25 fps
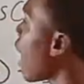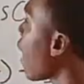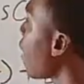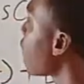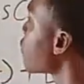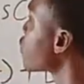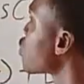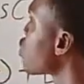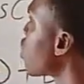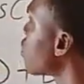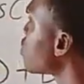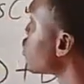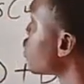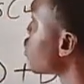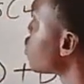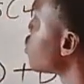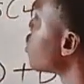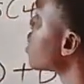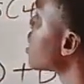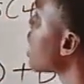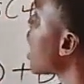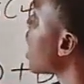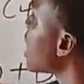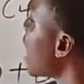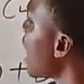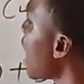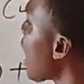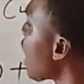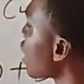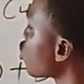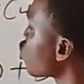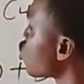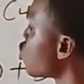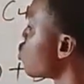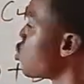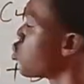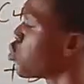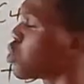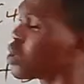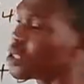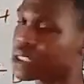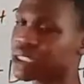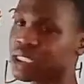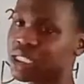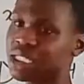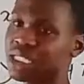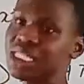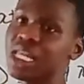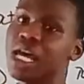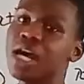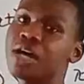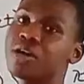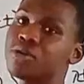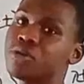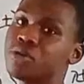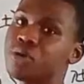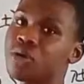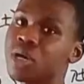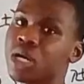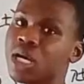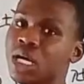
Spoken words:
I've substituted x to what? 0.